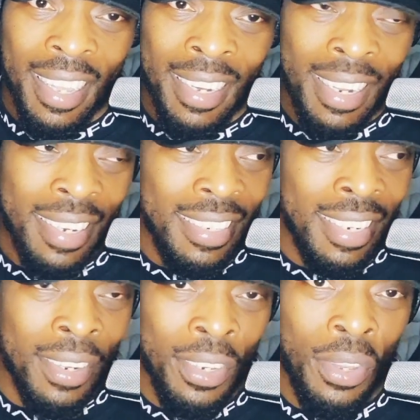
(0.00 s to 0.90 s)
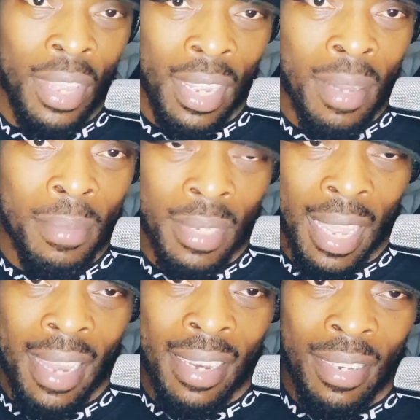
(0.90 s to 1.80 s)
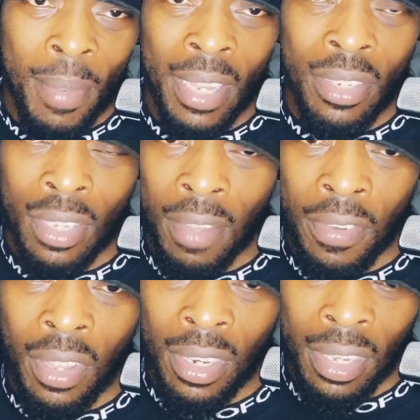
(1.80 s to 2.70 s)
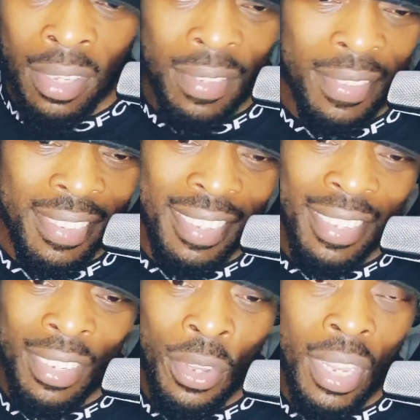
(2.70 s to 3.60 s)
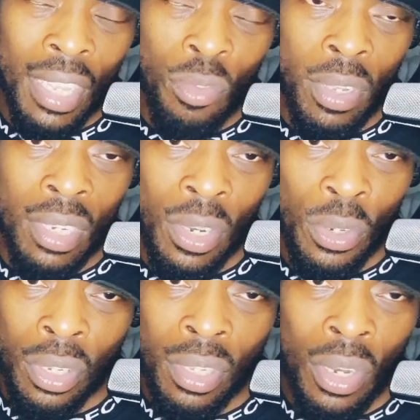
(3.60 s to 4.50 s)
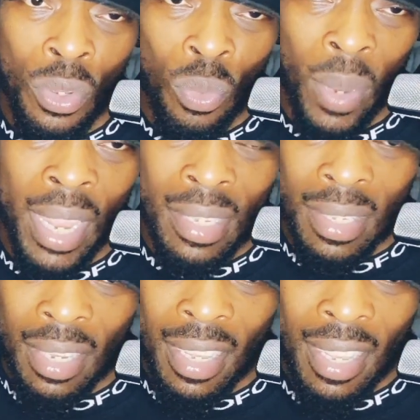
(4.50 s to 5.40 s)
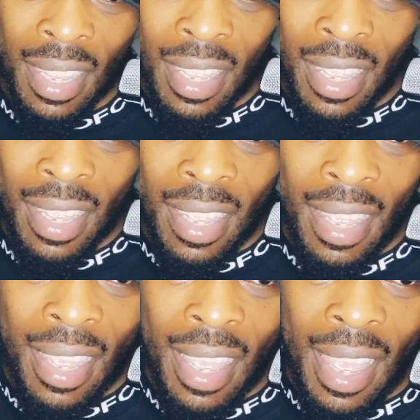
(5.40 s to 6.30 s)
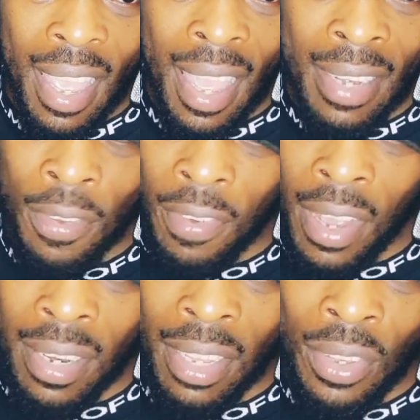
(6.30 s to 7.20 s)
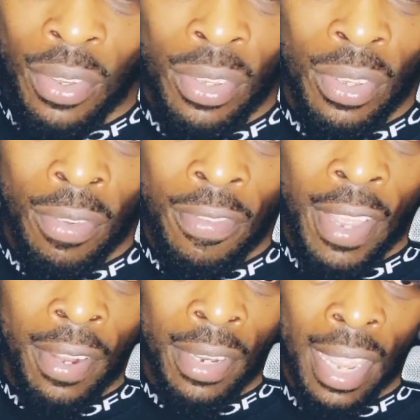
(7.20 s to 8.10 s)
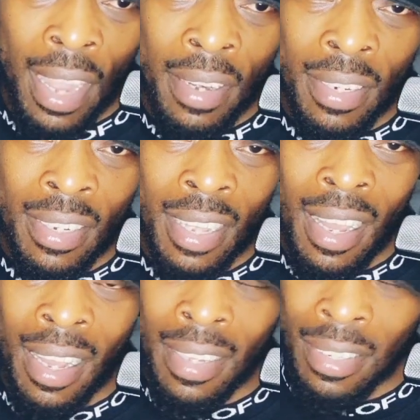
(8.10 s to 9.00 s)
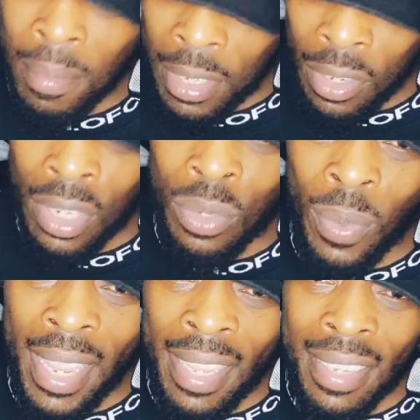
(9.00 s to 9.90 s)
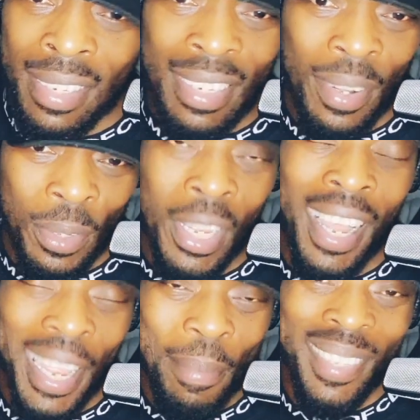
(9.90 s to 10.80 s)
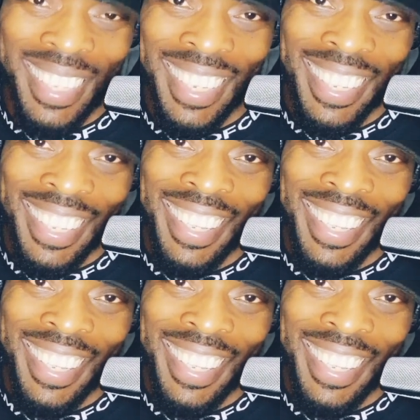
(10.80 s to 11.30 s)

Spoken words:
And then, you know, New Year comes again and you make yourself another New Year's resolution to lose weight. And you find that you fail again. Summer's on its way. It's still time to